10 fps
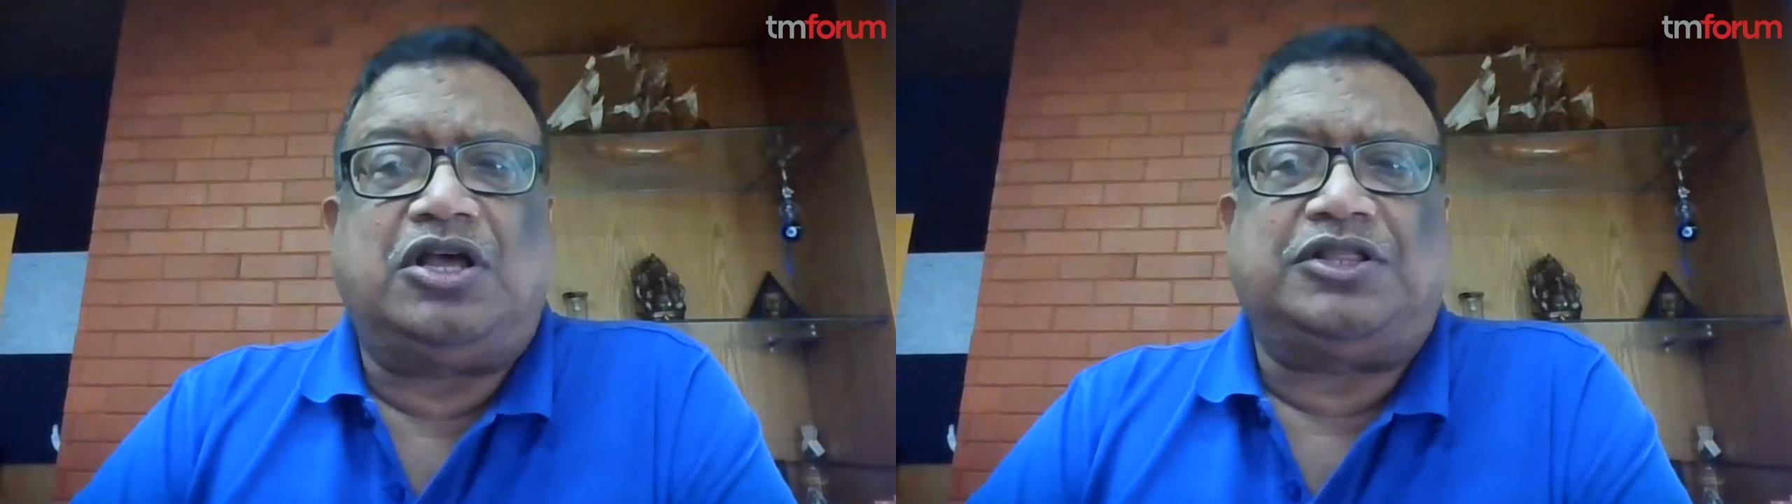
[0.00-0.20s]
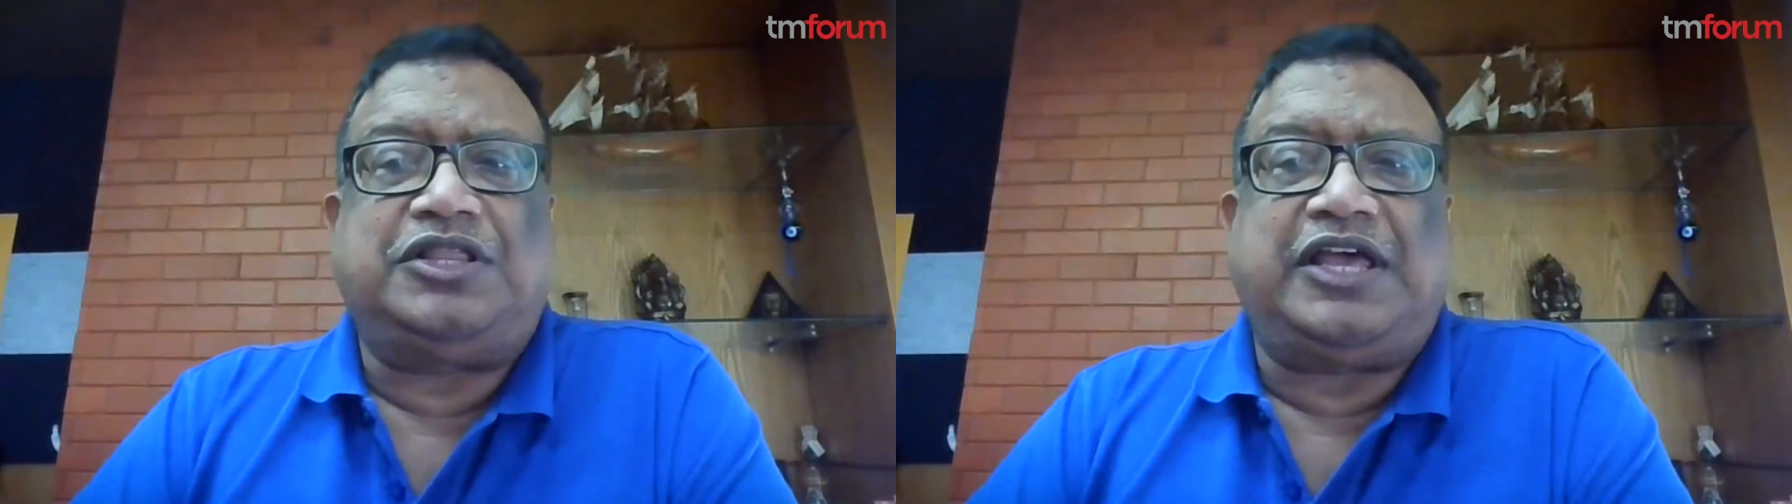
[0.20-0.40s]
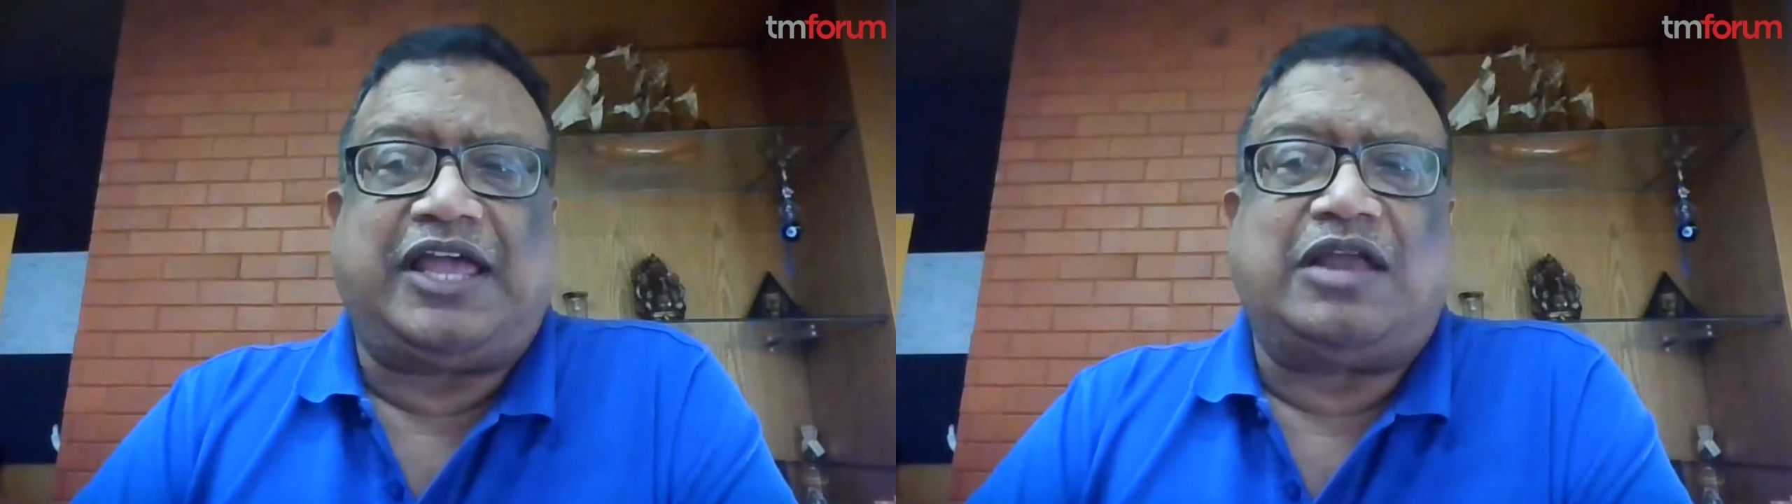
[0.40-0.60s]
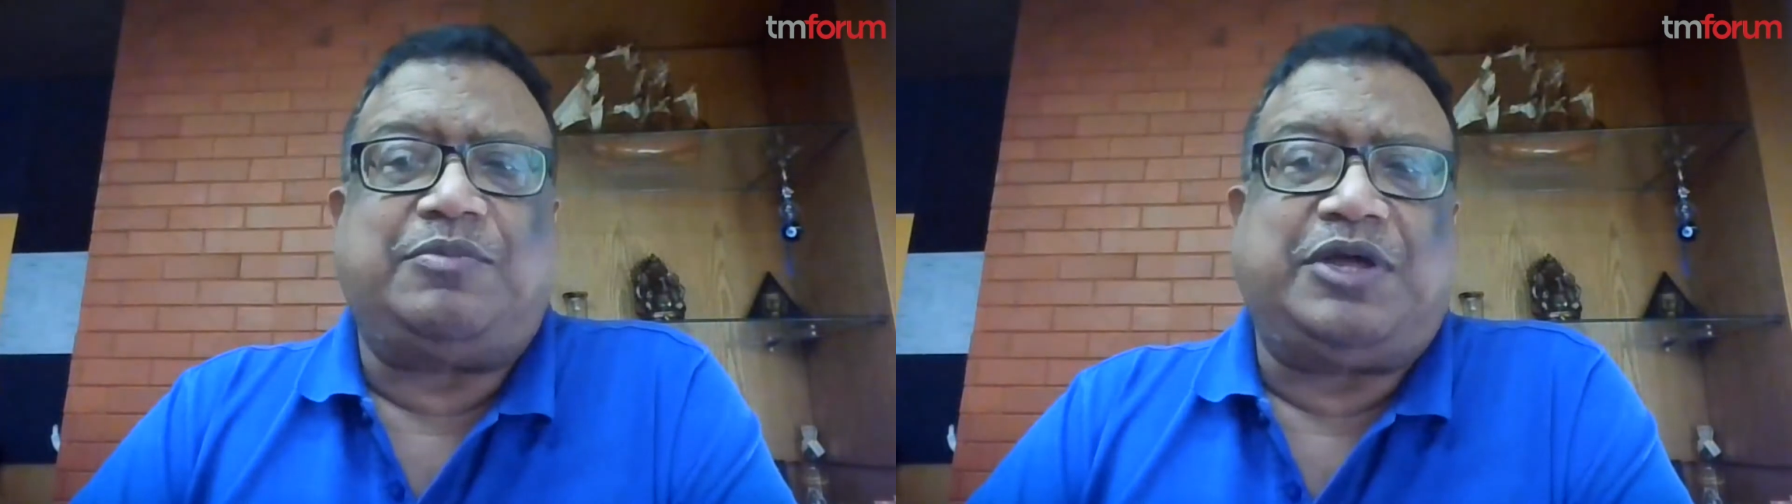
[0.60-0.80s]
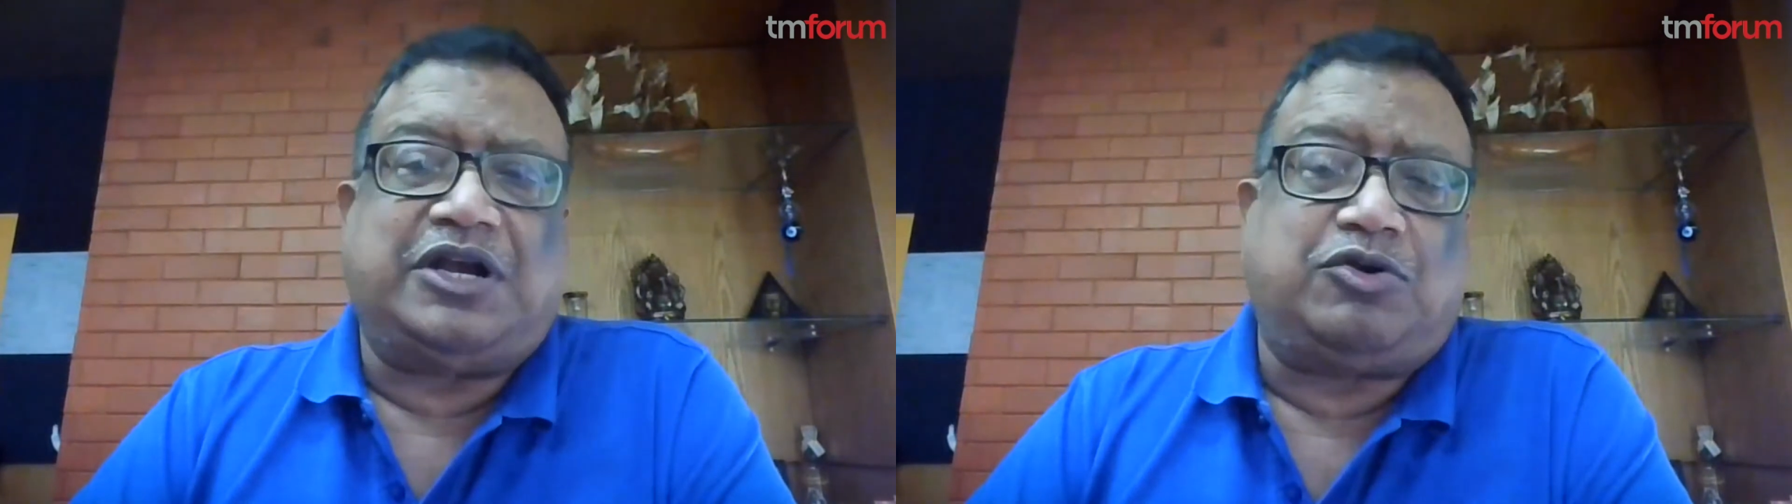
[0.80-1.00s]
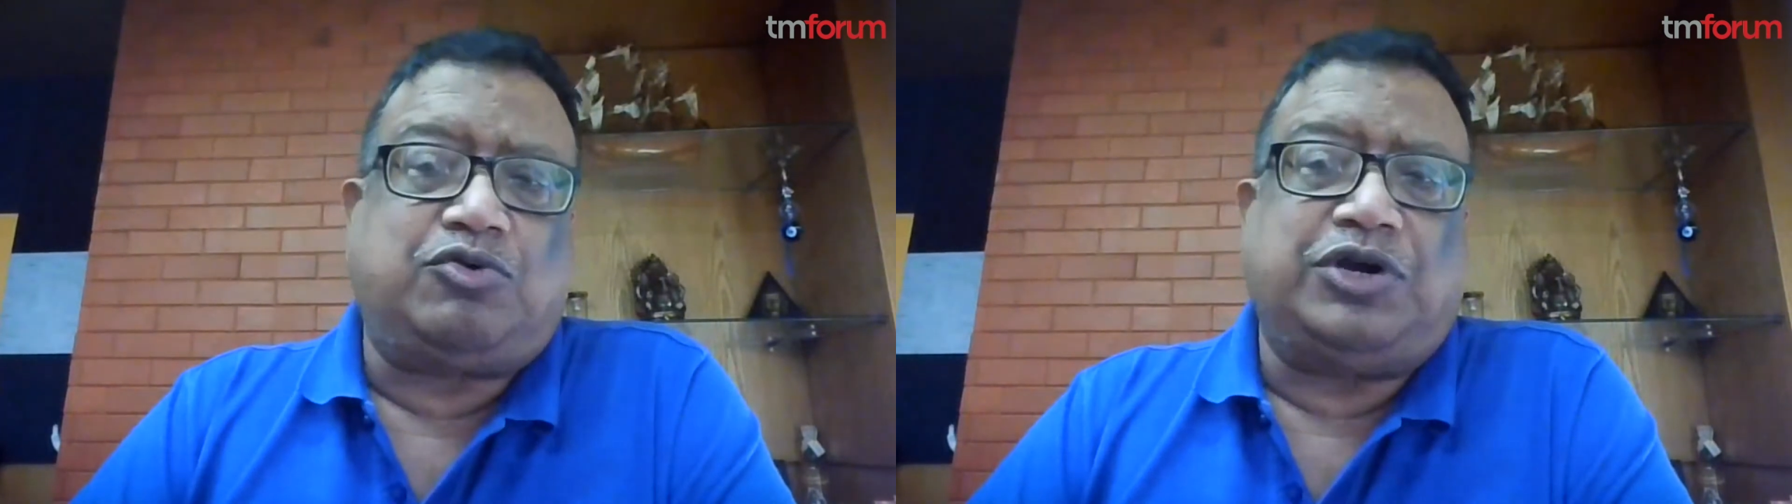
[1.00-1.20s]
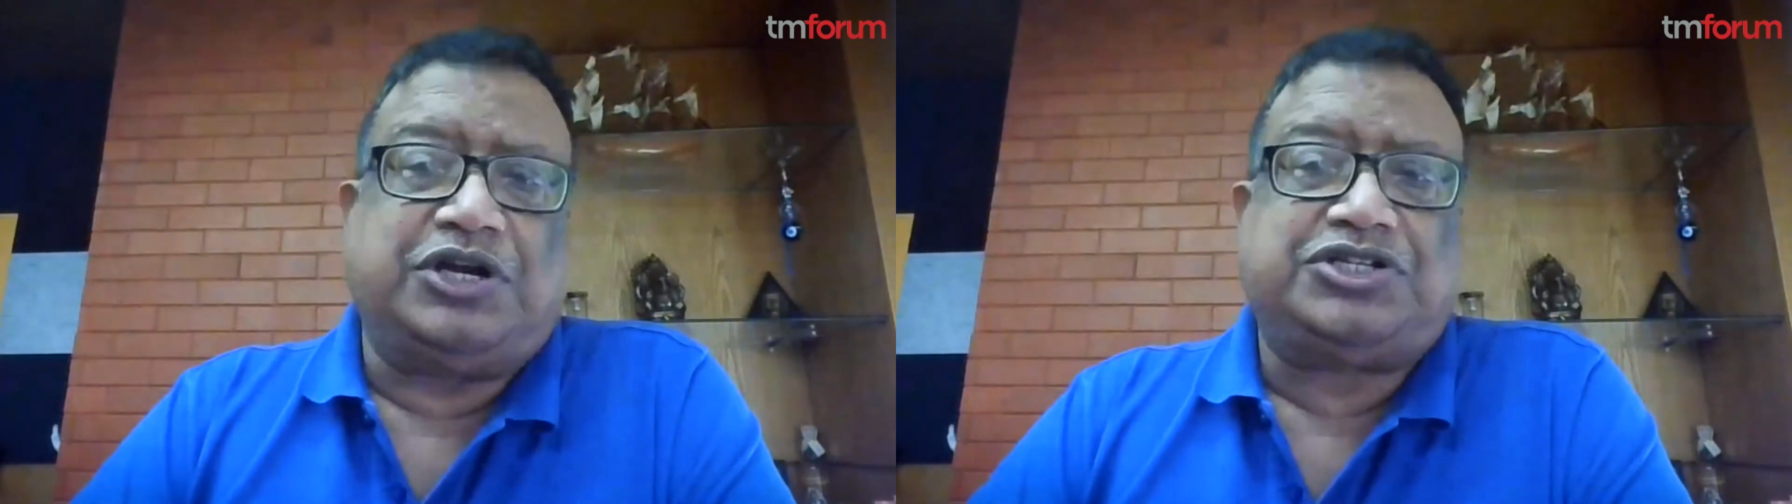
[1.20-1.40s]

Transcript: they can be in a truly